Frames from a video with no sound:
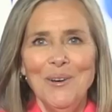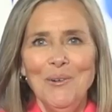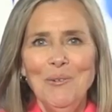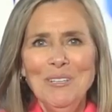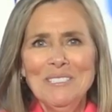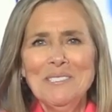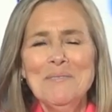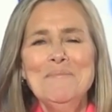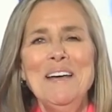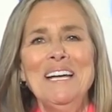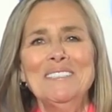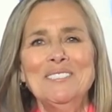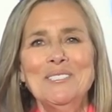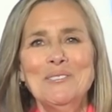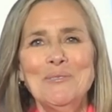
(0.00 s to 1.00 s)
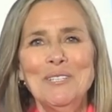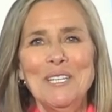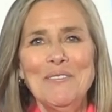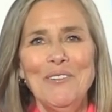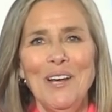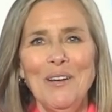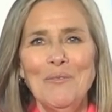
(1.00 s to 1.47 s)
Welcome back to
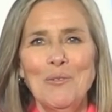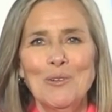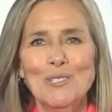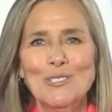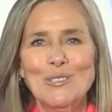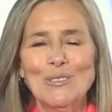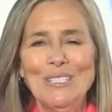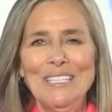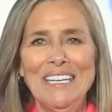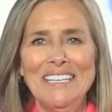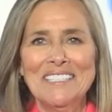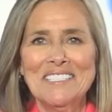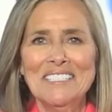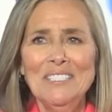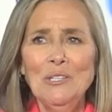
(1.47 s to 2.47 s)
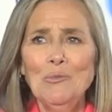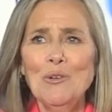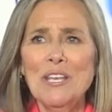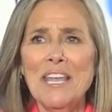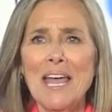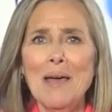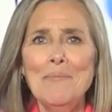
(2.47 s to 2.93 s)
twenty-five words or less. A little
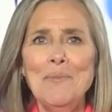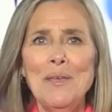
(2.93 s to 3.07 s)
recap